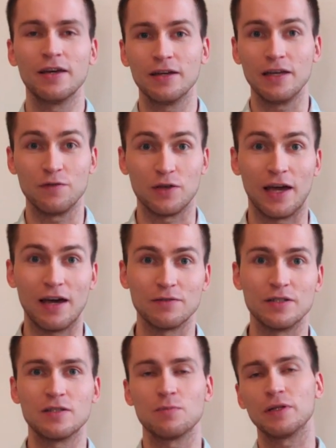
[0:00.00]
If you
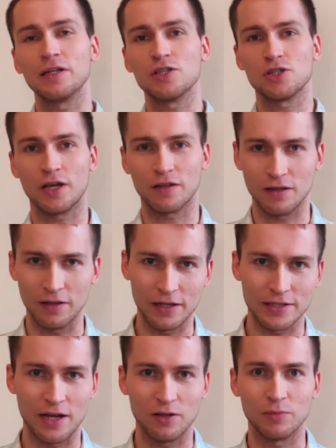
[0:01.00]
haven't, please check the
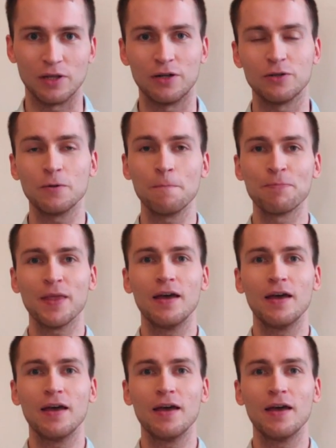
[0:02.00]
link down below.